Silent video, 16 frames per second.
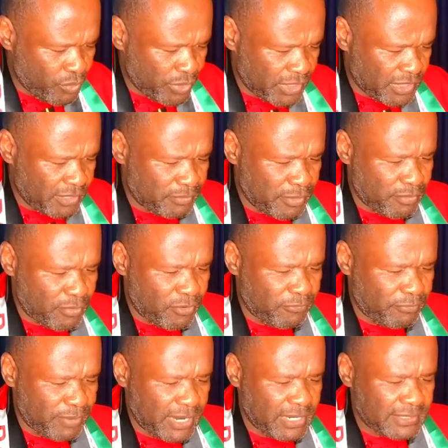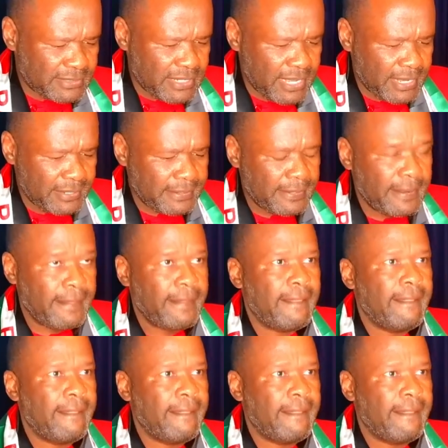with the people of Palestine.